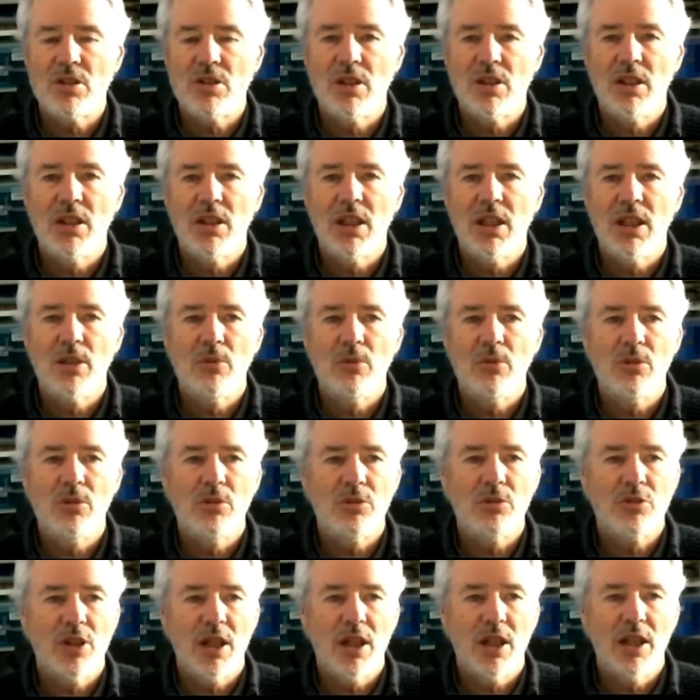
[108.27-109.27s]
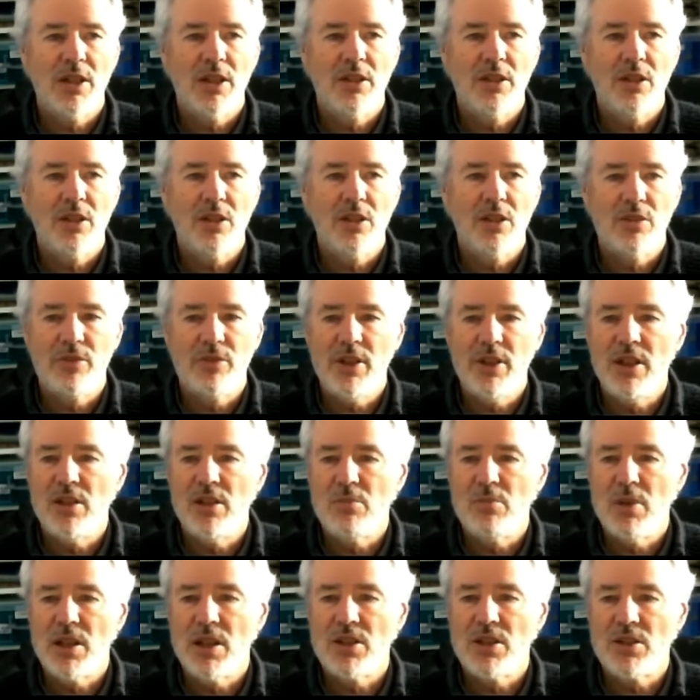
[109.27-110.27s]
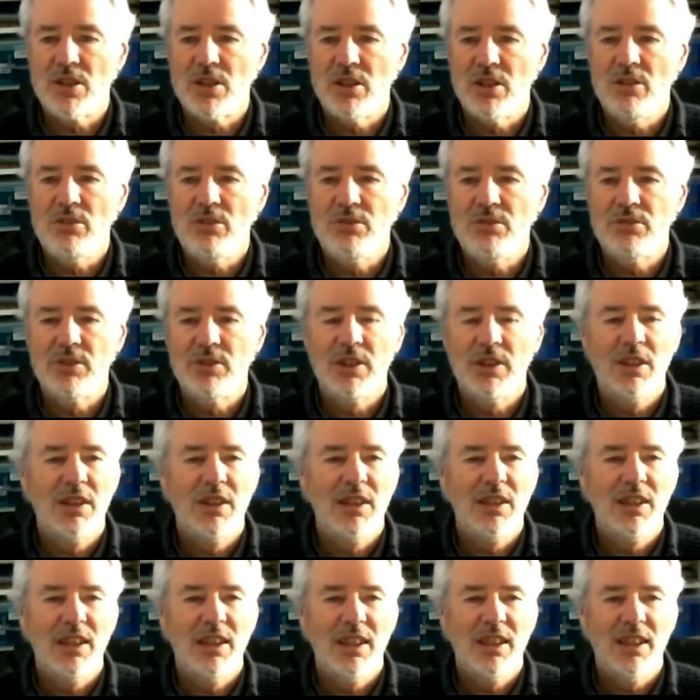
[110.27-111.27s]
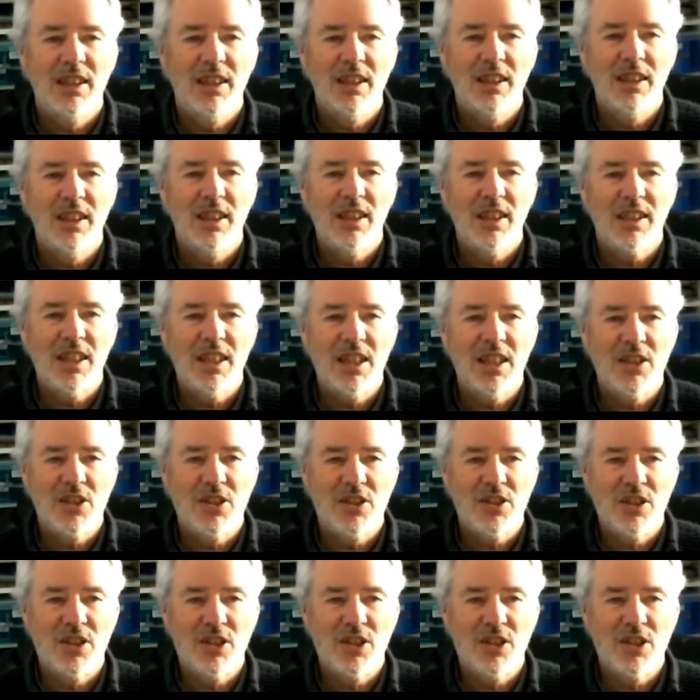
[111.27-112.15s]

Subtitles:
and I will try and defend myself against these